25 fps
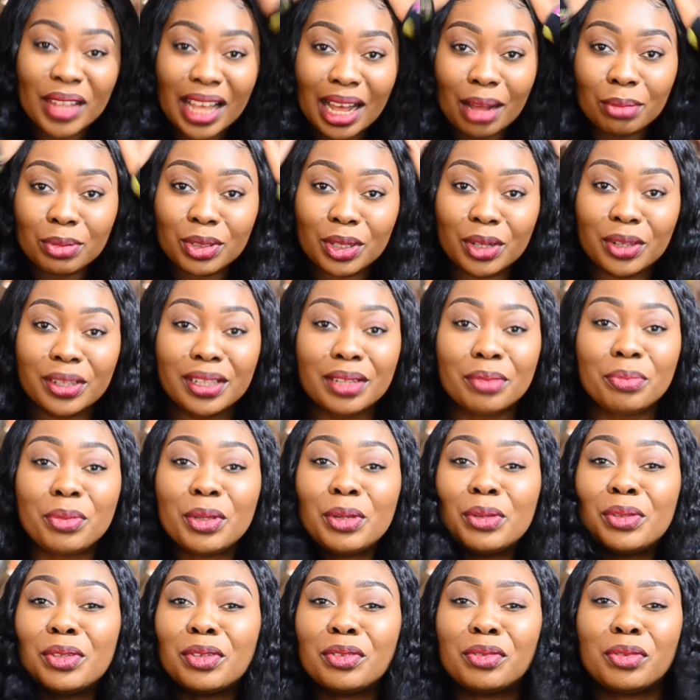absolutely
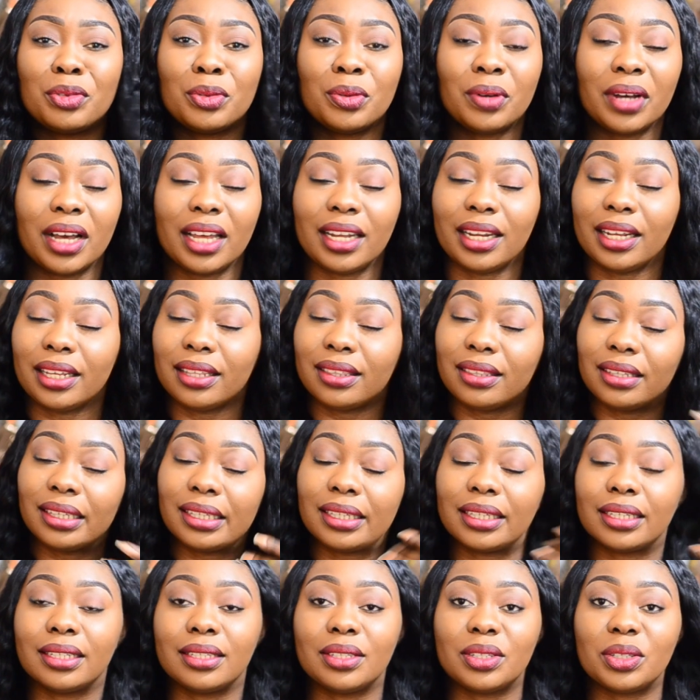beautiful and i
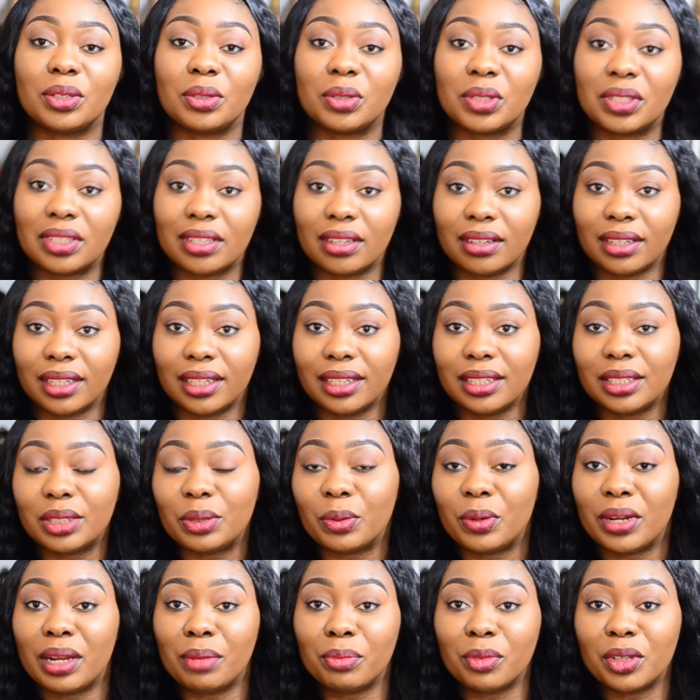think it's so stunning so
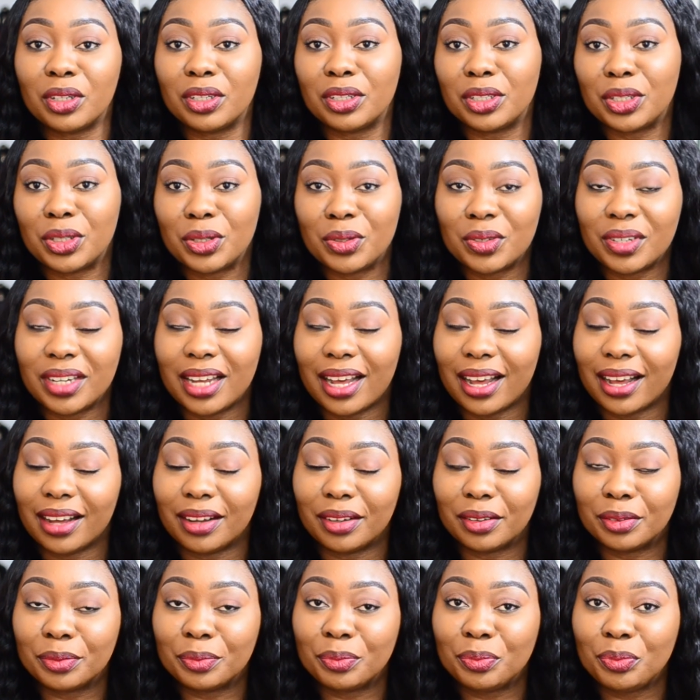what i'm going to do
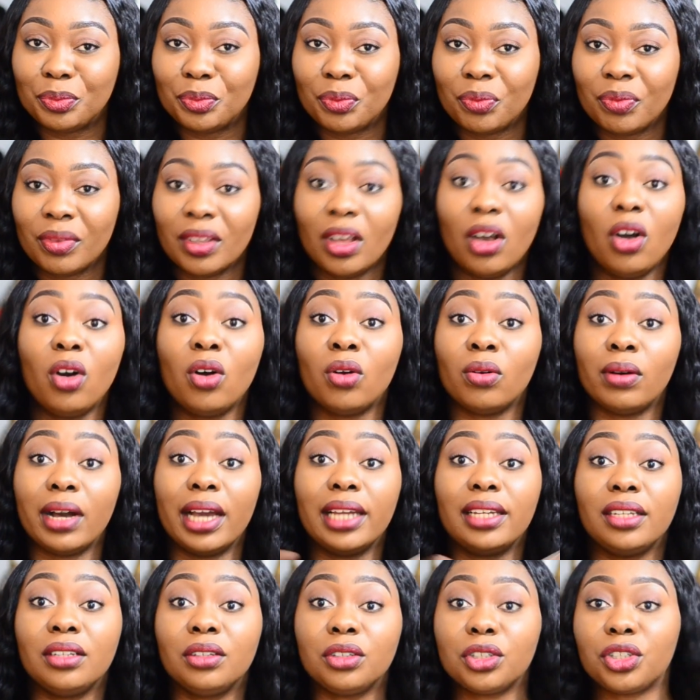now oh i
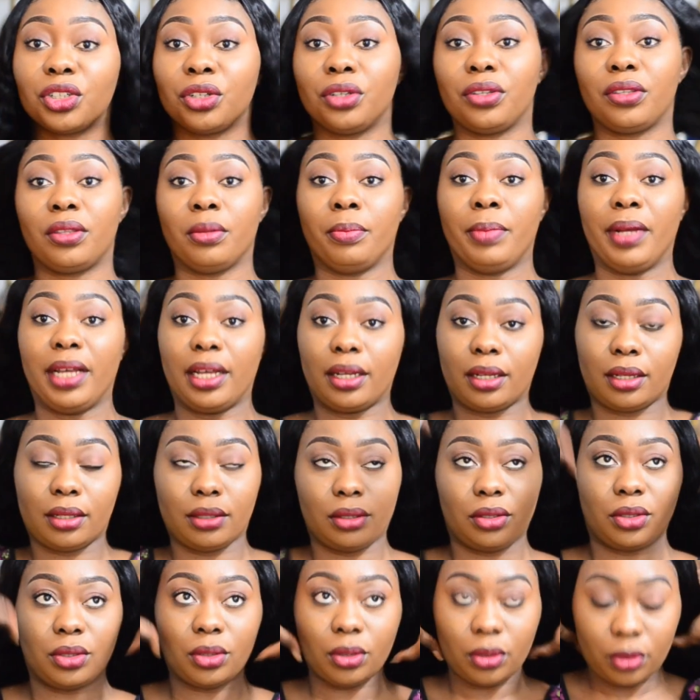did not show you the back
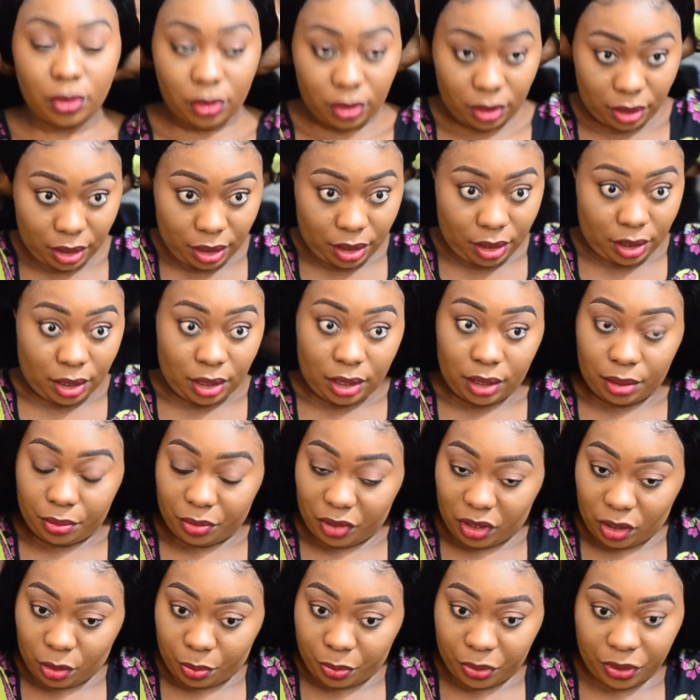so i'm
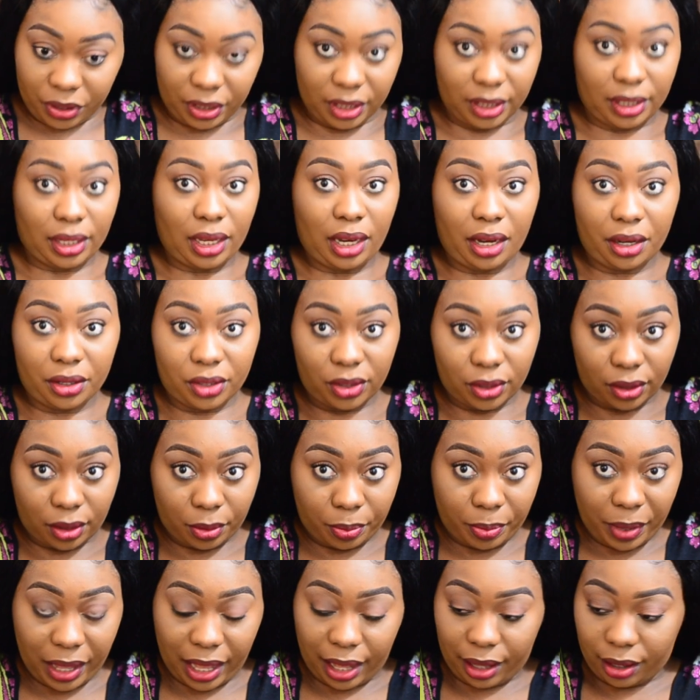gonna put this hair to the
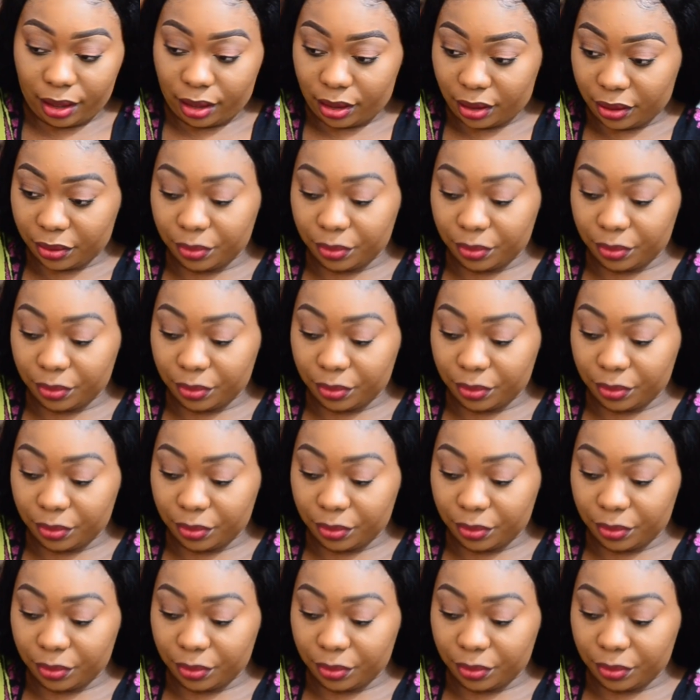back